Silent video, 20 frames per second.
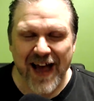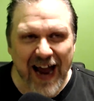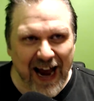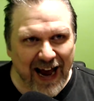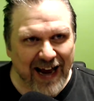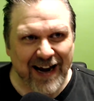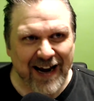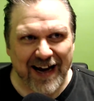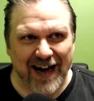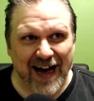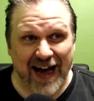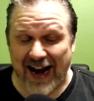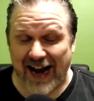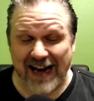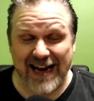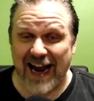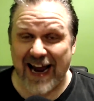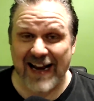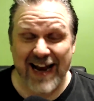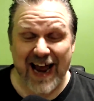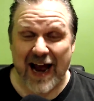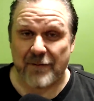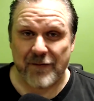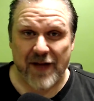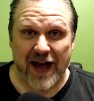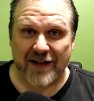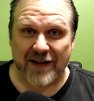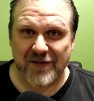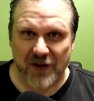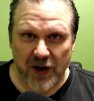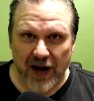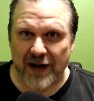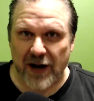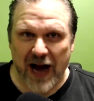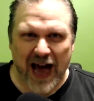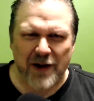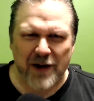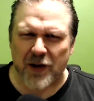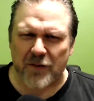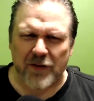And I can't have that. So I
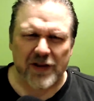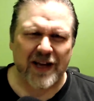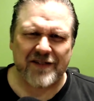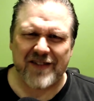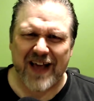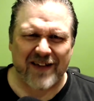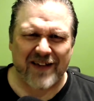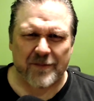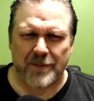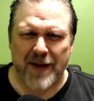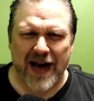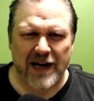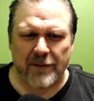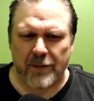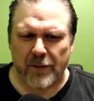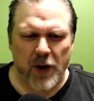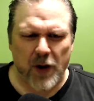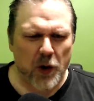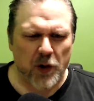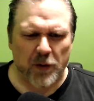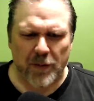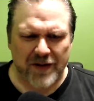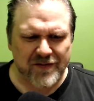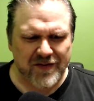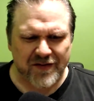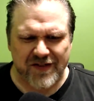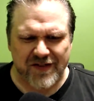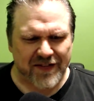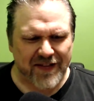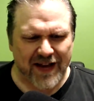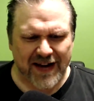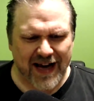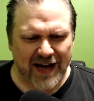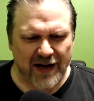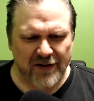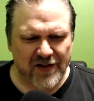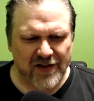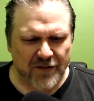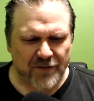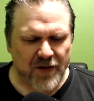don't know if Alexa has a mind of her own and wants to send that kind
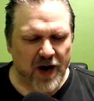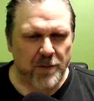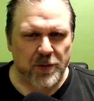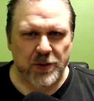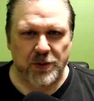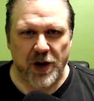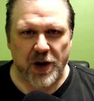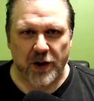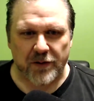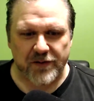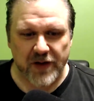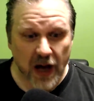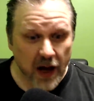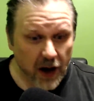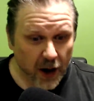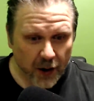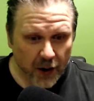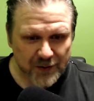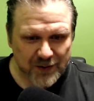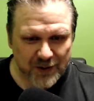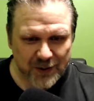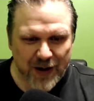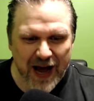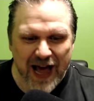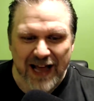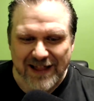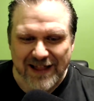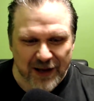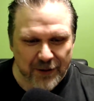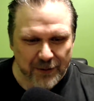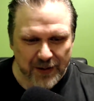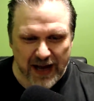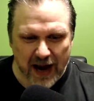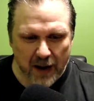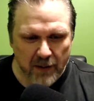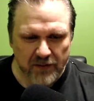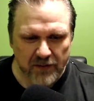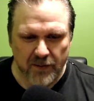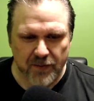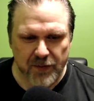of stuff up. Who knows? Oh, dude, literally I
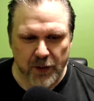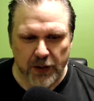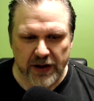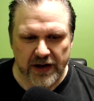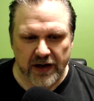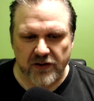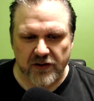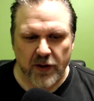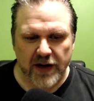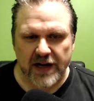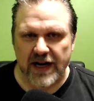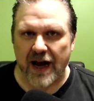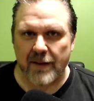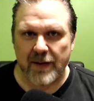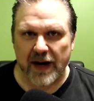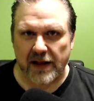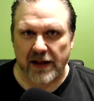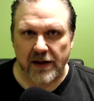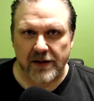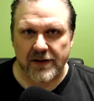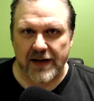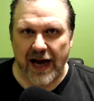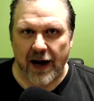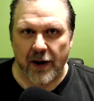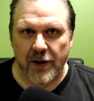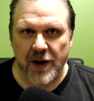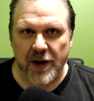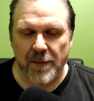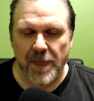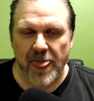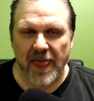went from 30 to 29 when I looked down.